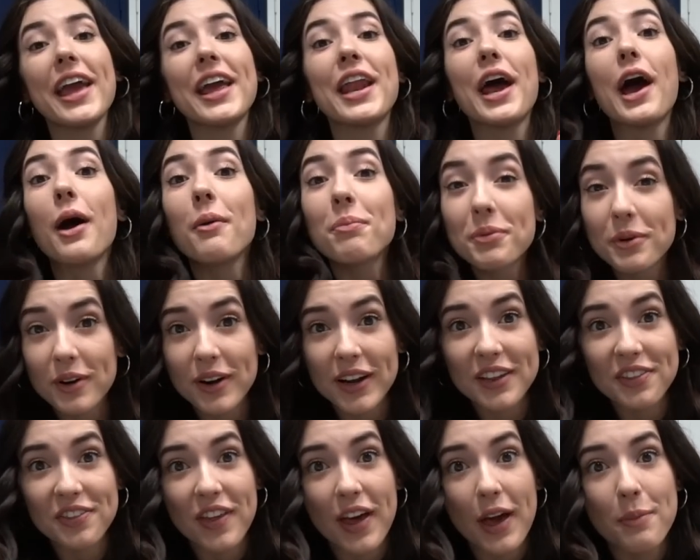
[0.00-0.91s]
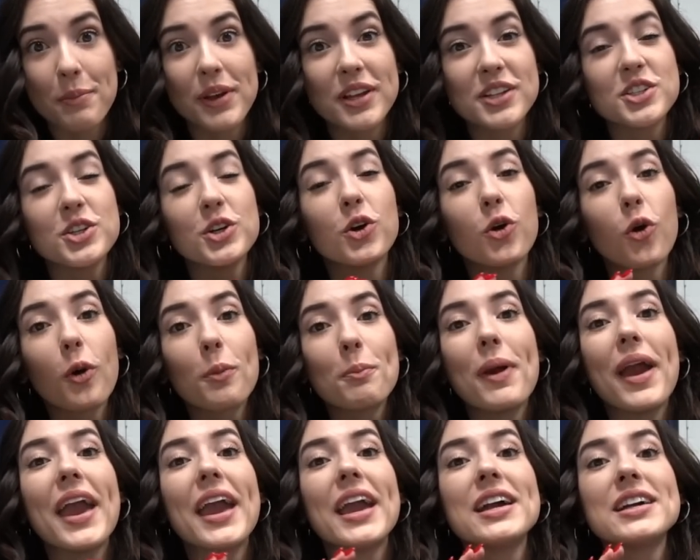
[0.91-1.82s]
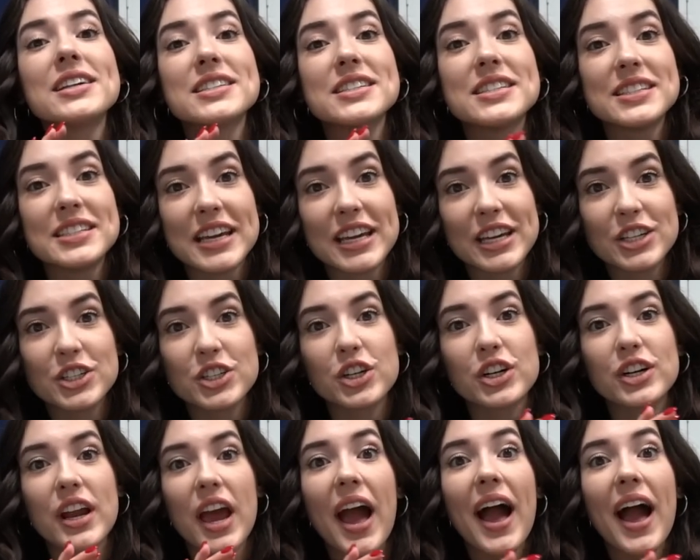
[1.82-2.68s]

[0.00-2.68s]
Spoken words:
and upgrade them into gourmet standard